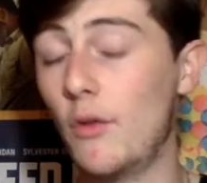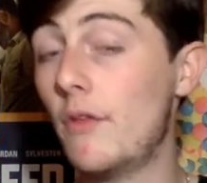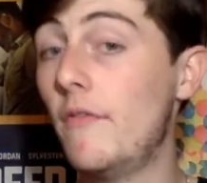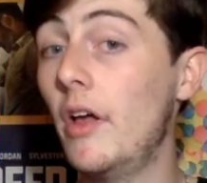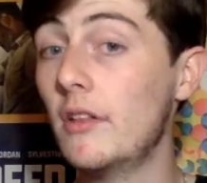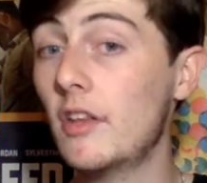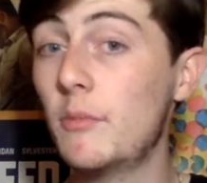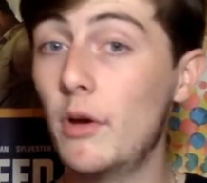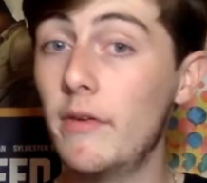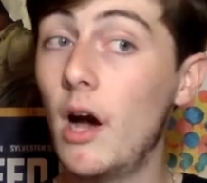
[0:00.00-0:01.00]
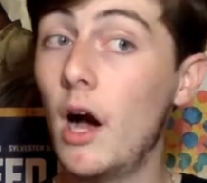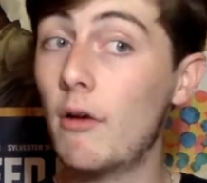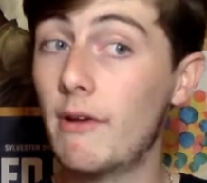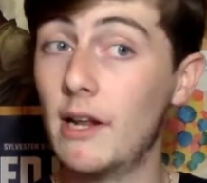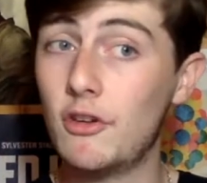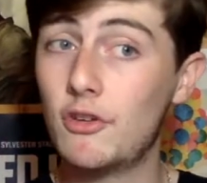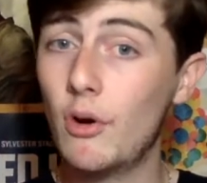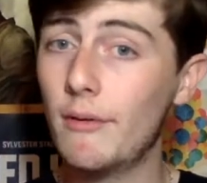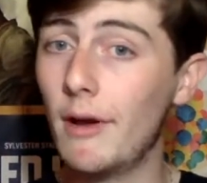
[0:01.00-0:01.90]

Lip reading: The villain in this movie, I really enjoyed.